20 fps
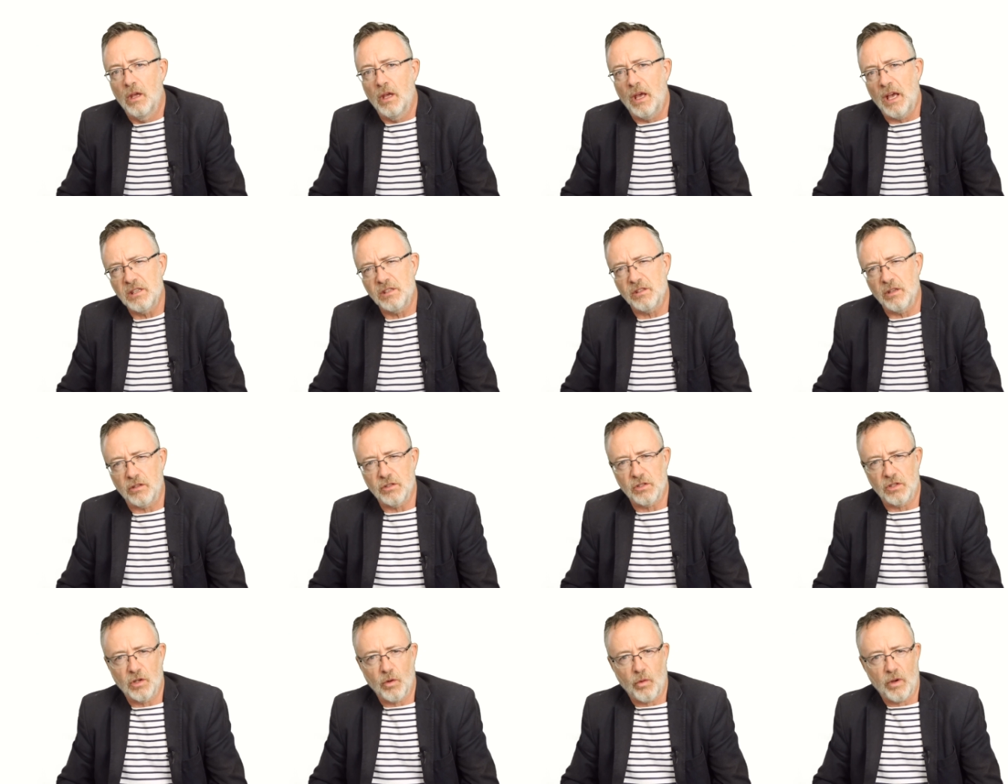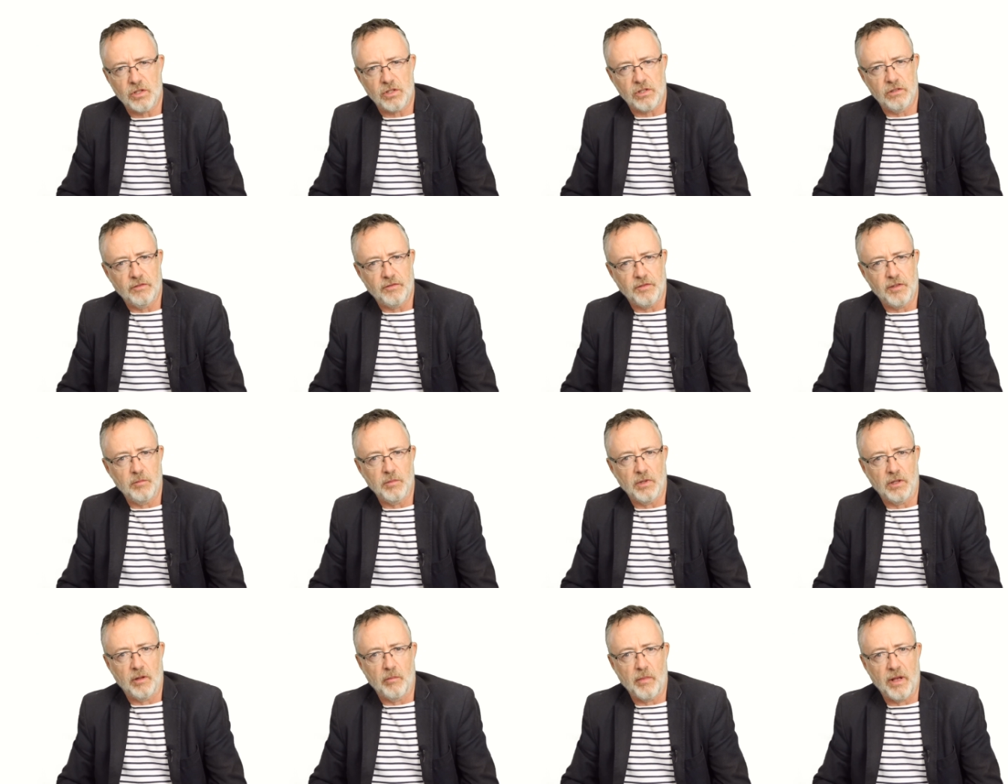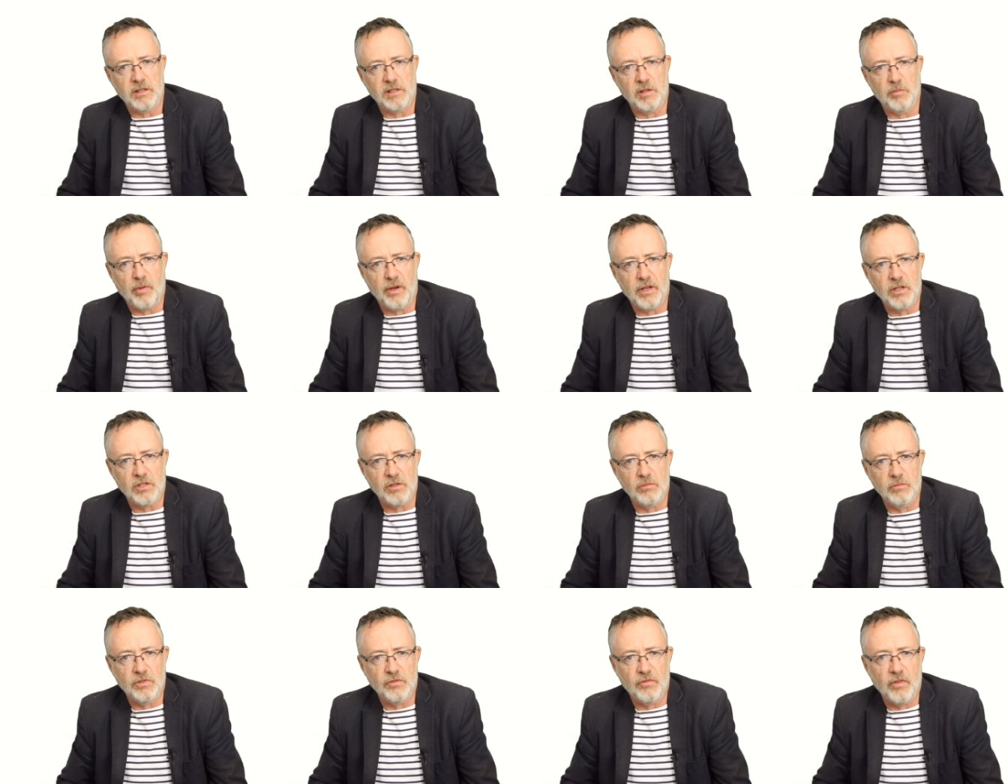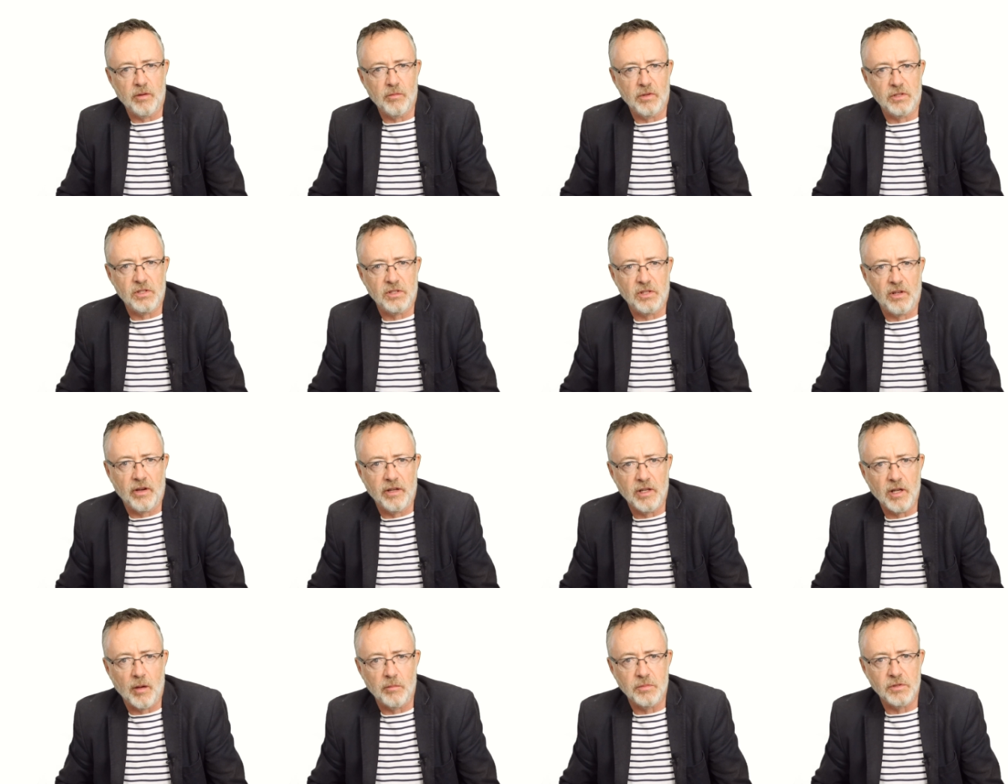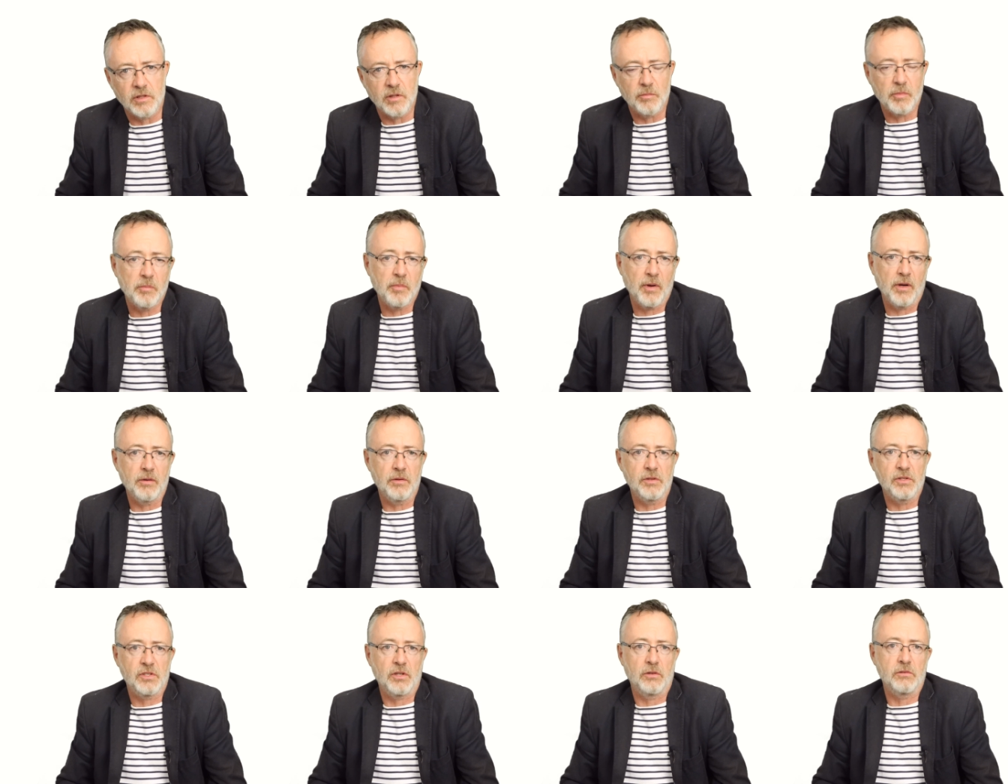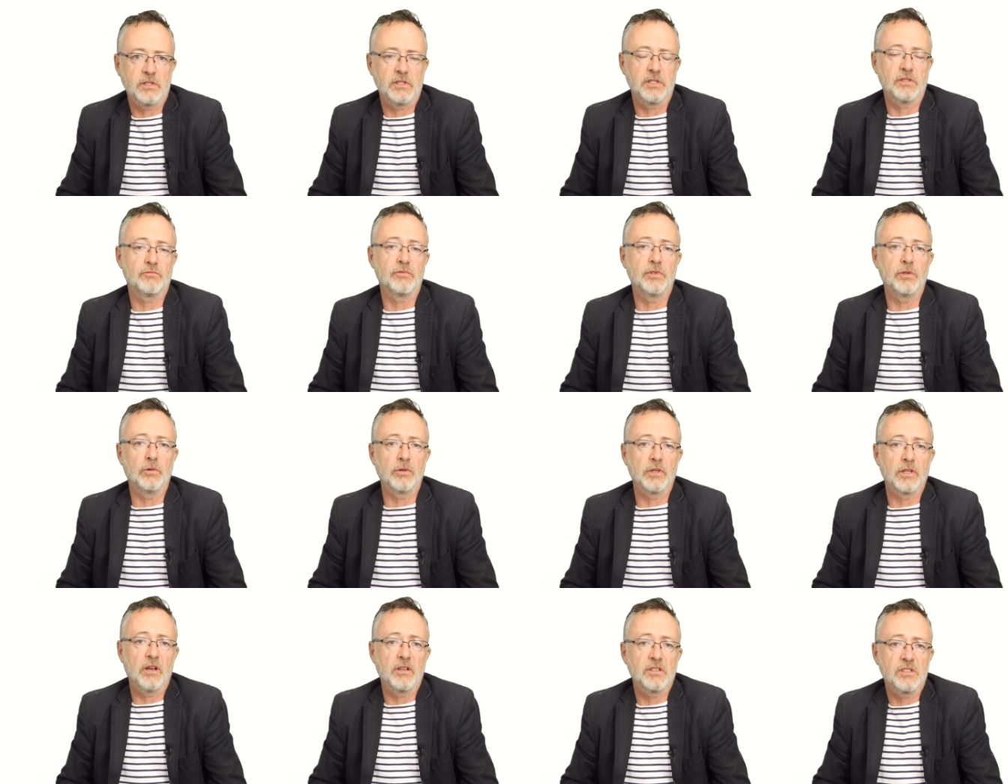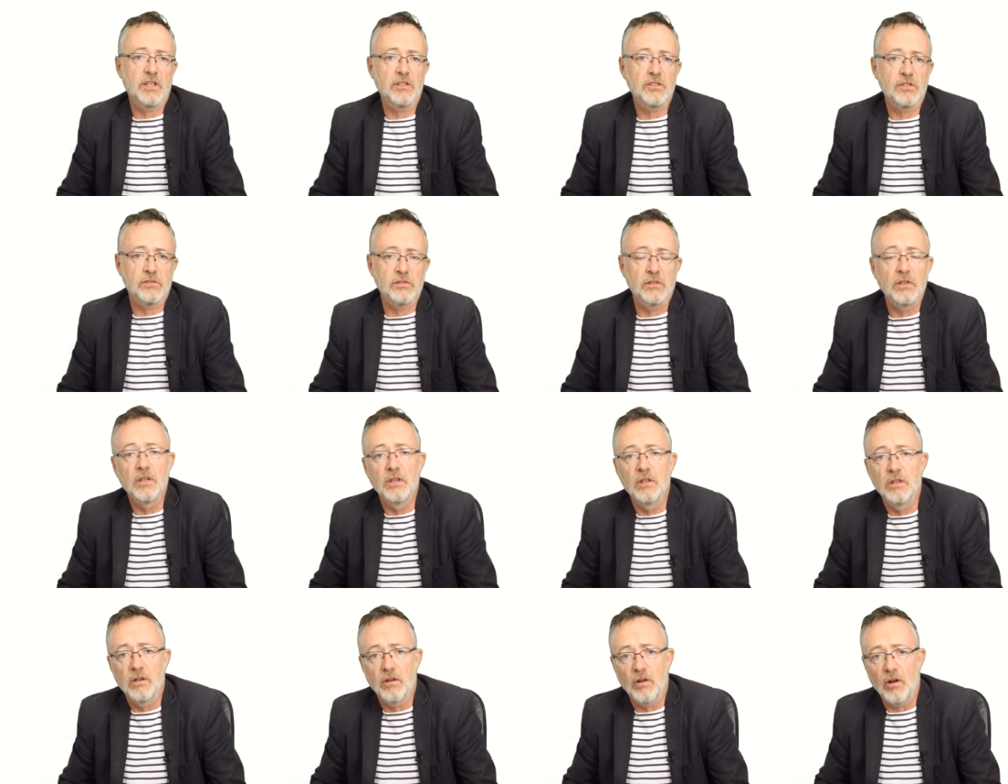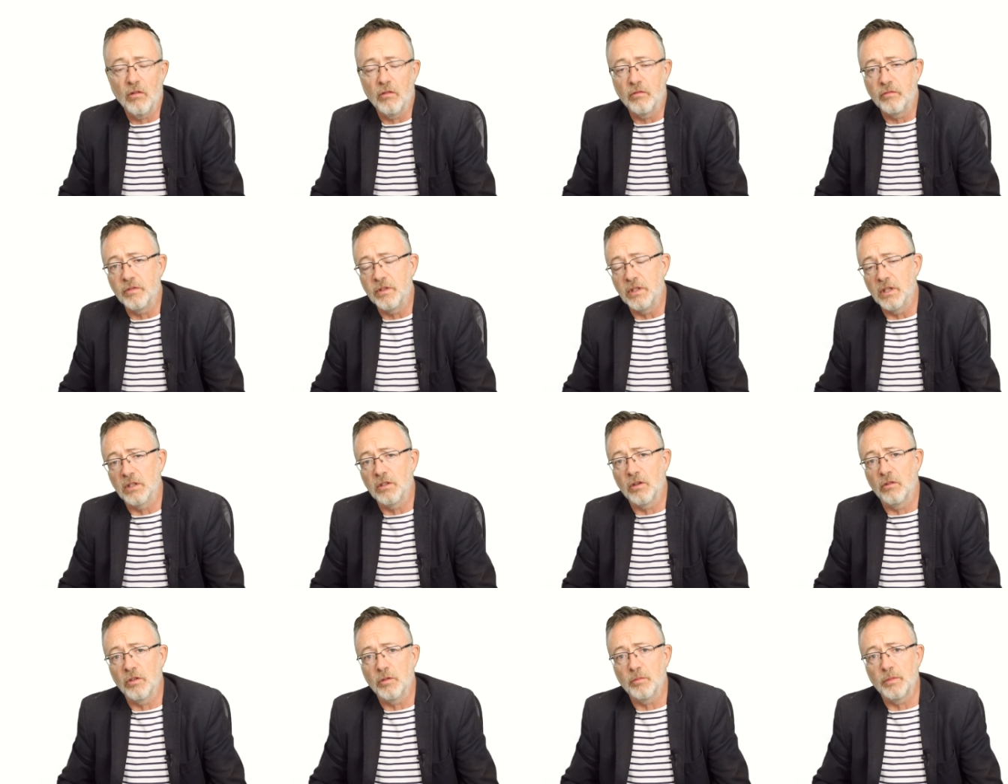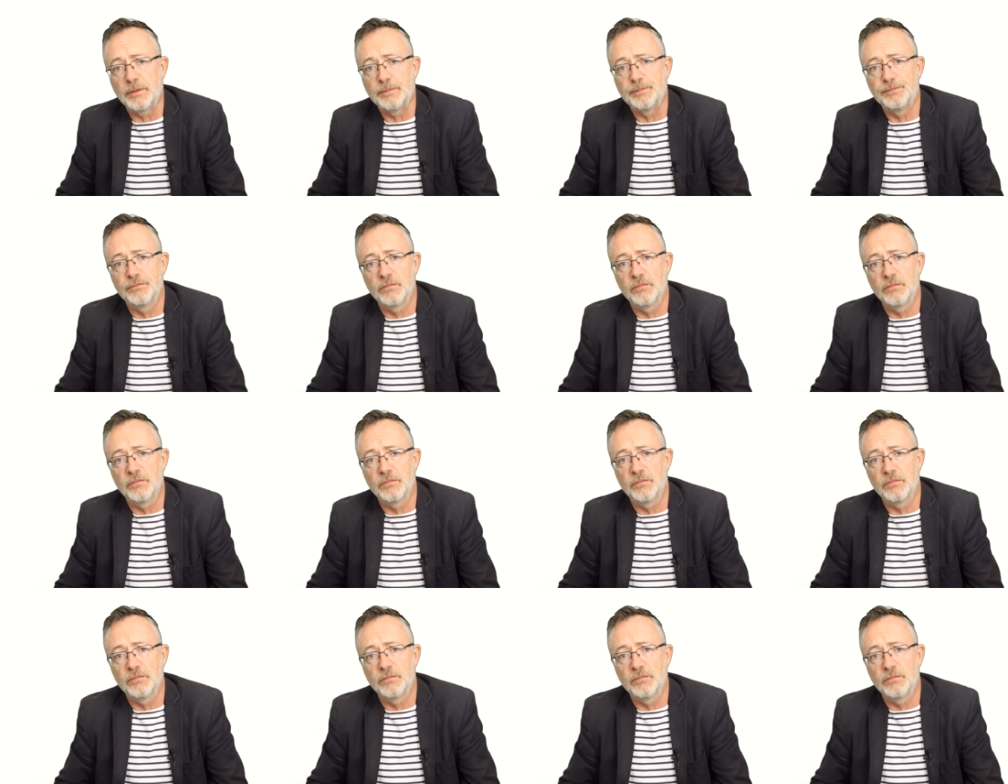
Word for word: As such, the question of female emancipation was very much tied up to the proposed socialist reorganization of the economy.